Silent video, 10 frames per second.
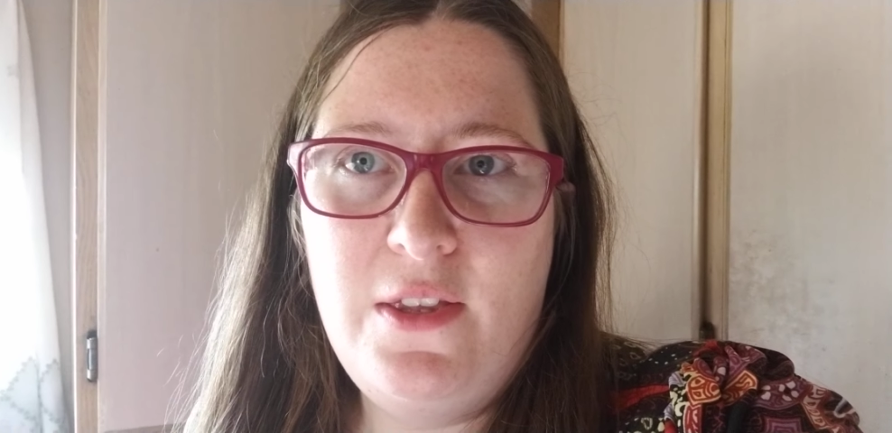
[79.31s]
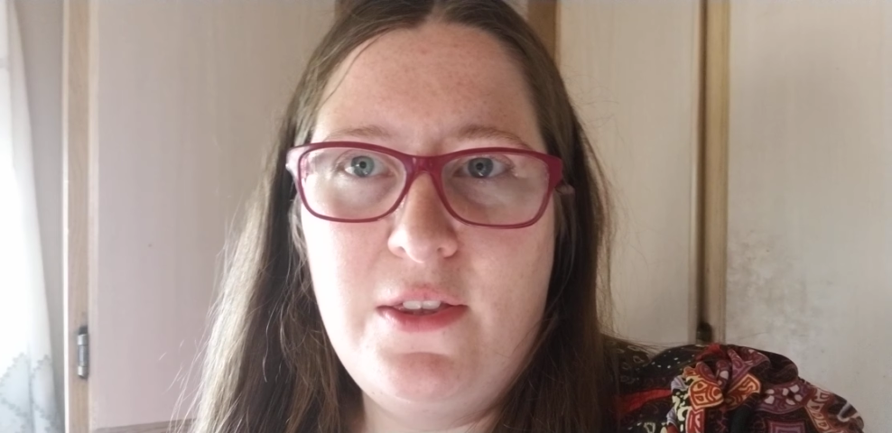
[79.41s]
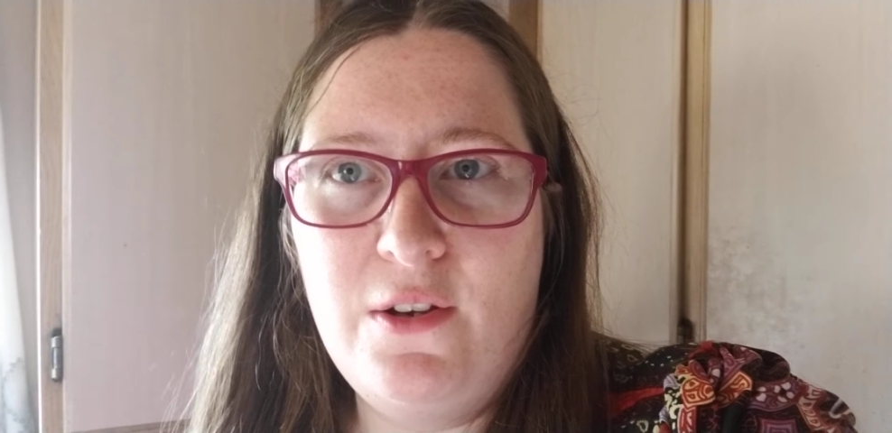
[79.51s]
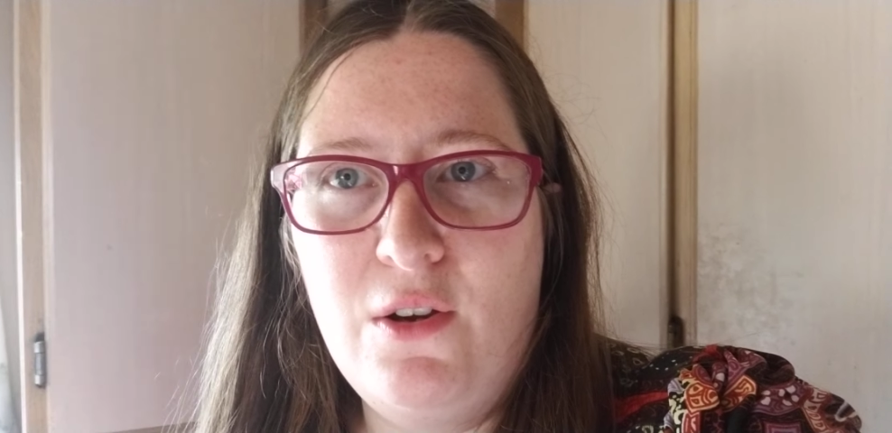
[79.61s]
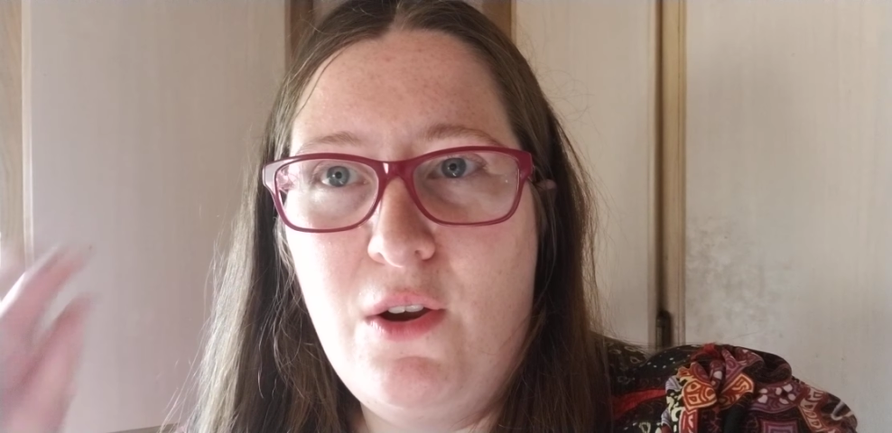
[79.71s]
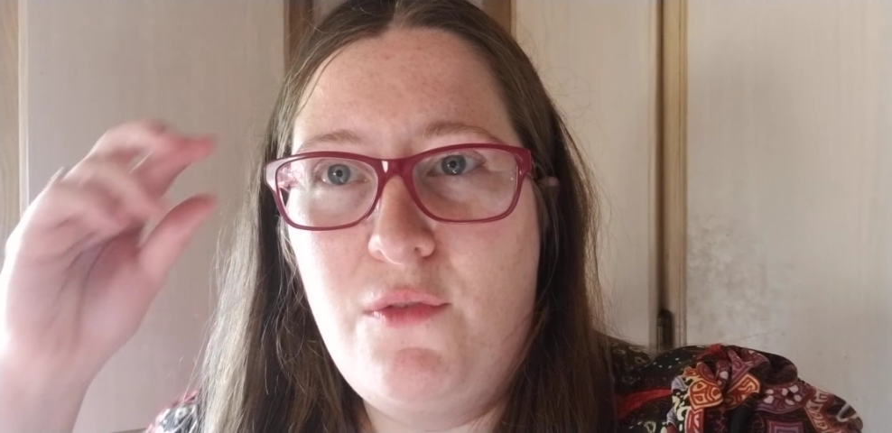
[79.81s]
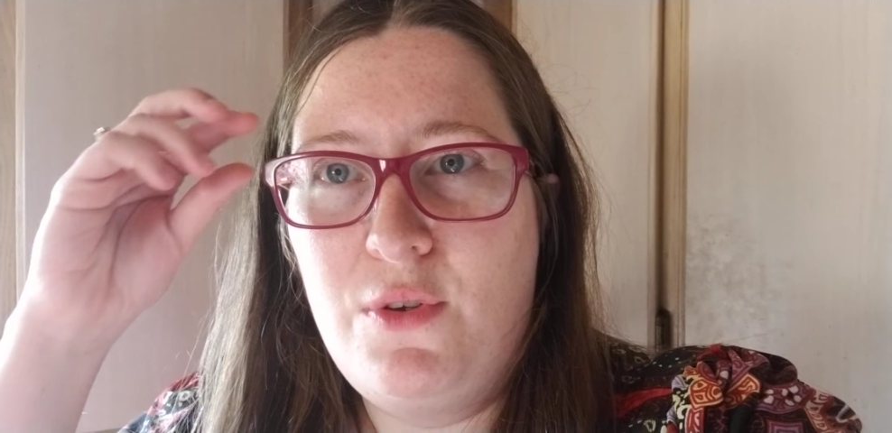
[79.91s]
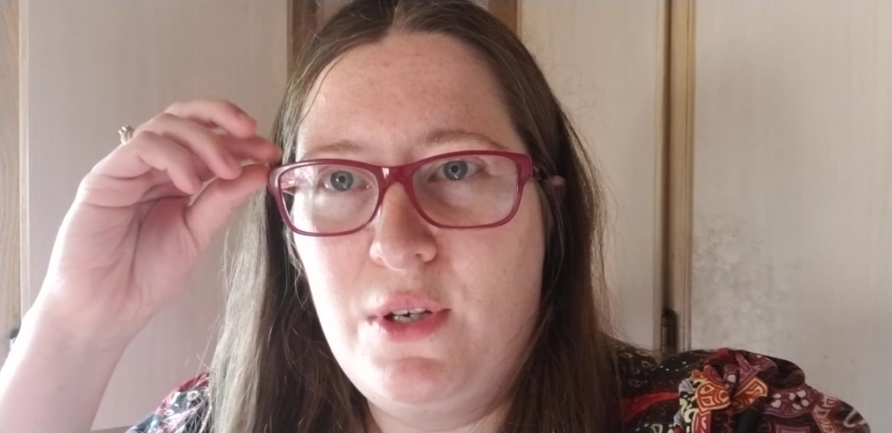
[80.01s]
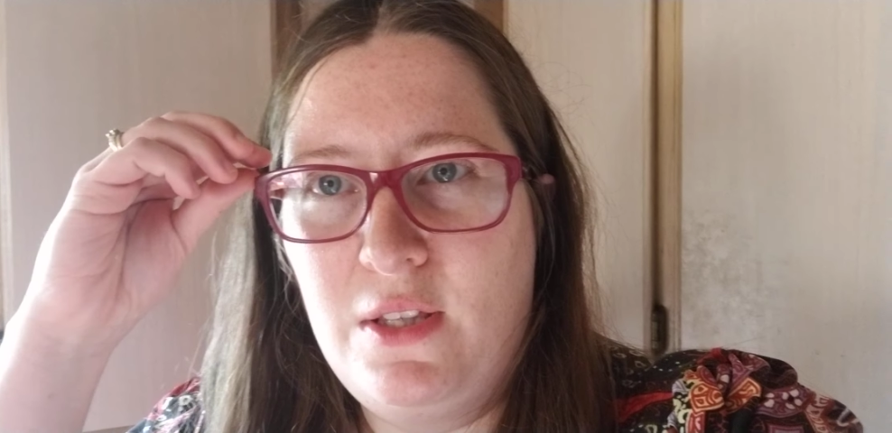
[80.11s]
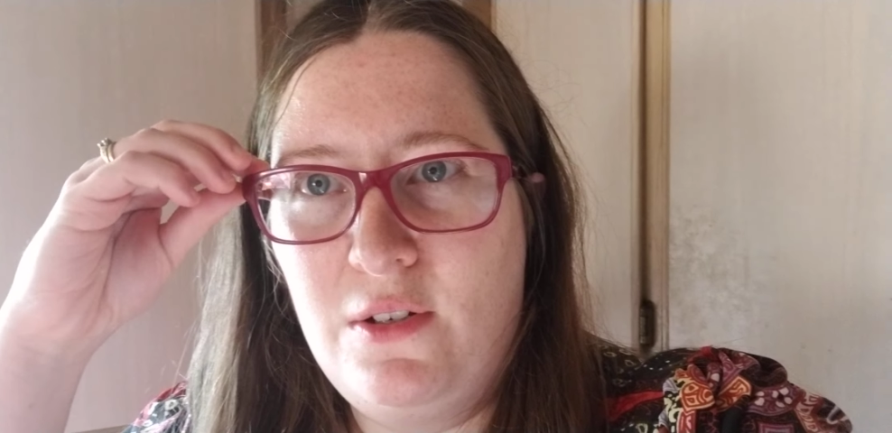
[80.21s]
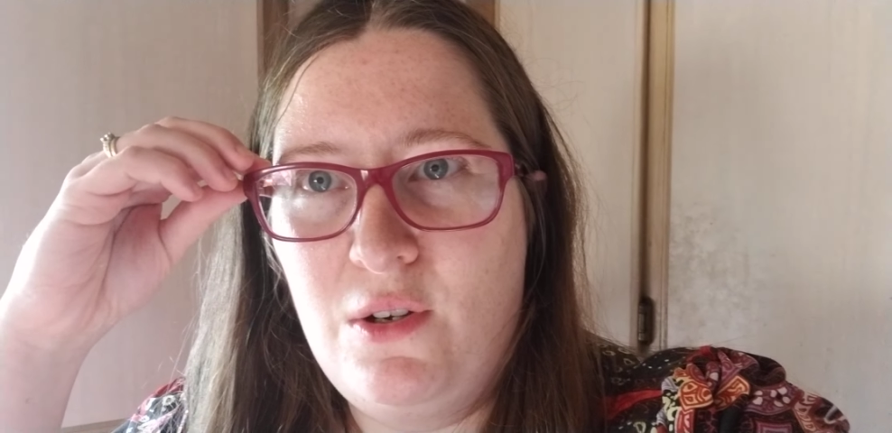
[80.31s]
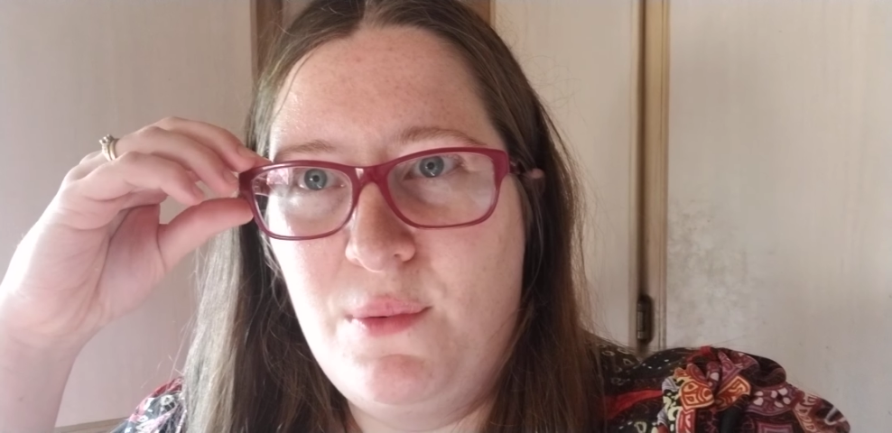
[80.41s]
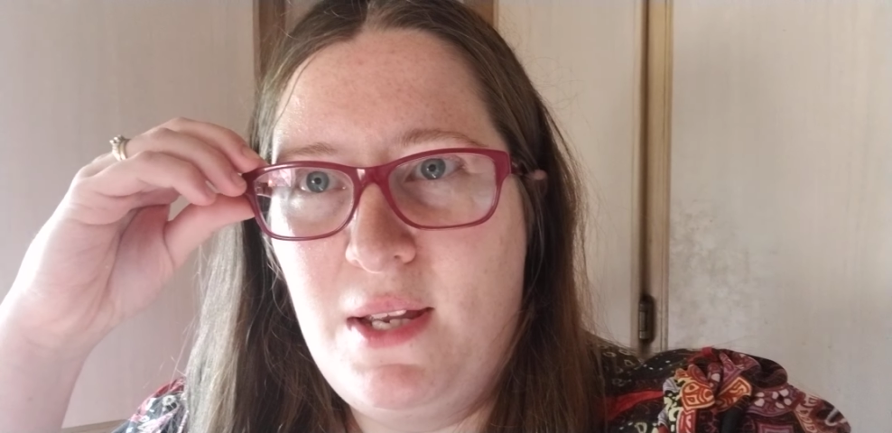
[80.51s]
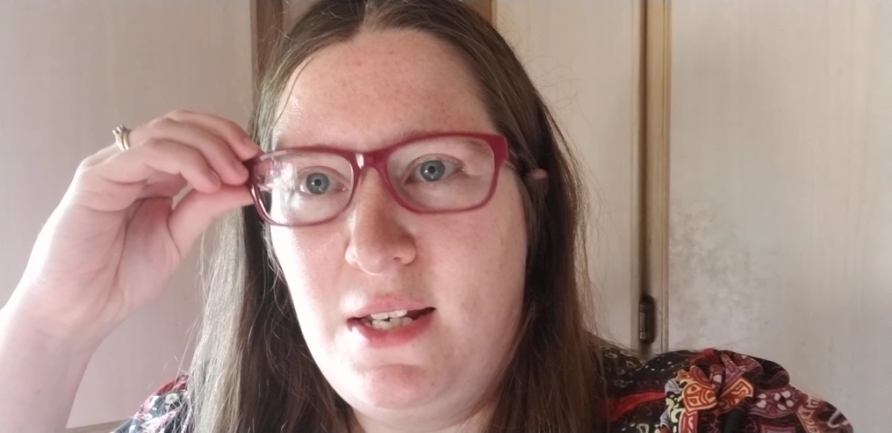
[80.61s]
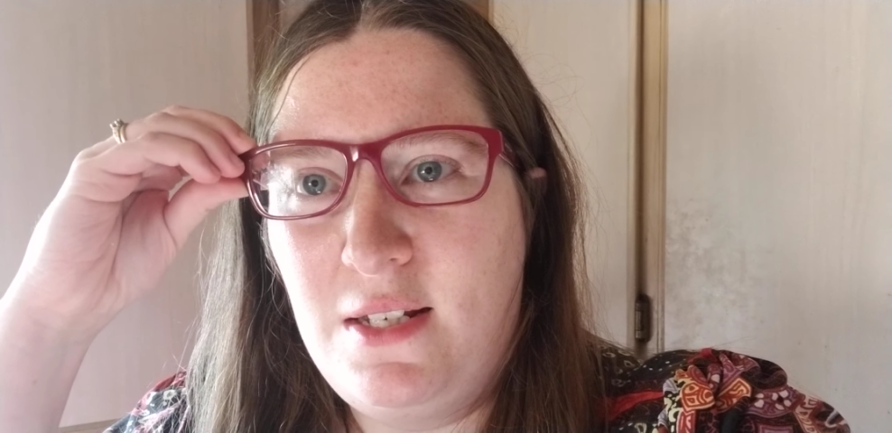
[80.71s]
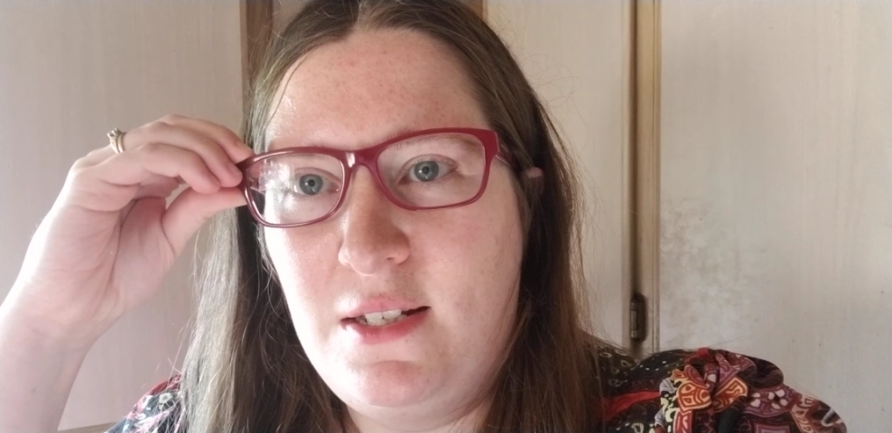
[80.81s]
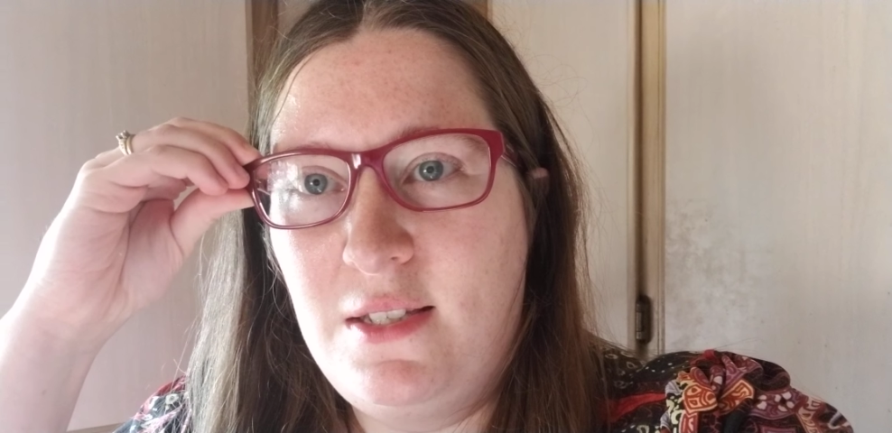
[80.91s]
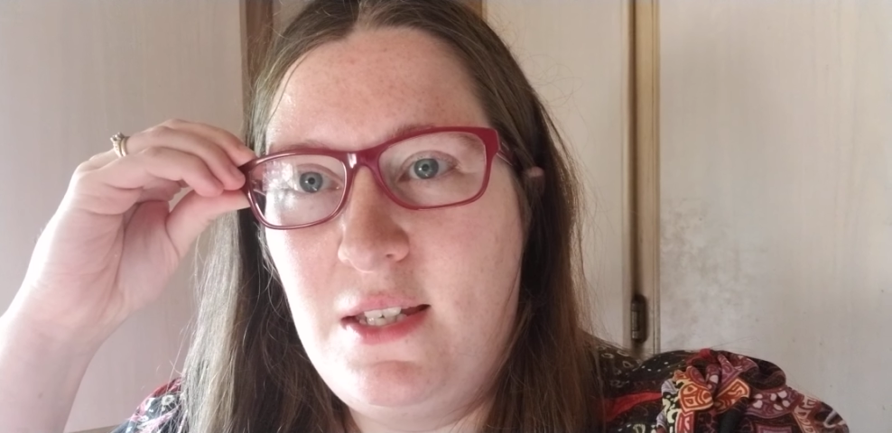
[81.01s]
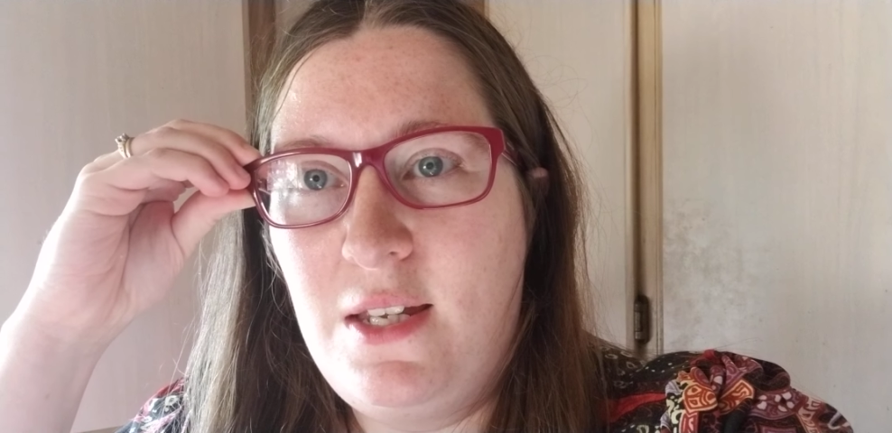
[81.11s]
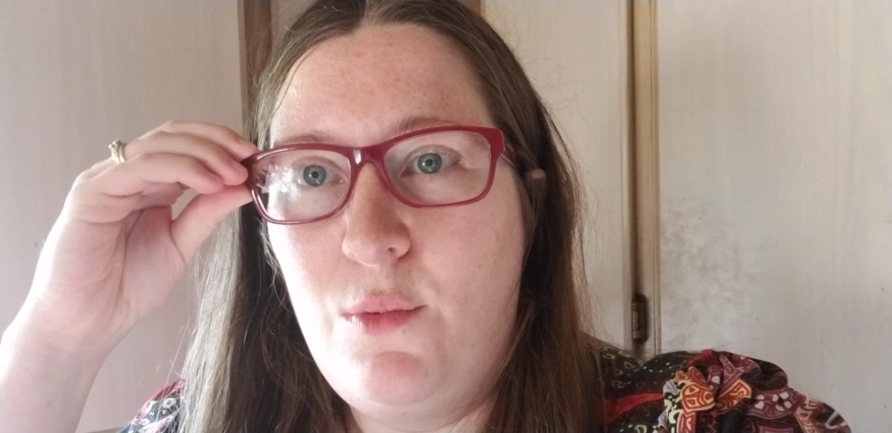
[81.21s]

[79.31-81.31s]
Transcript: There are a few on there already to see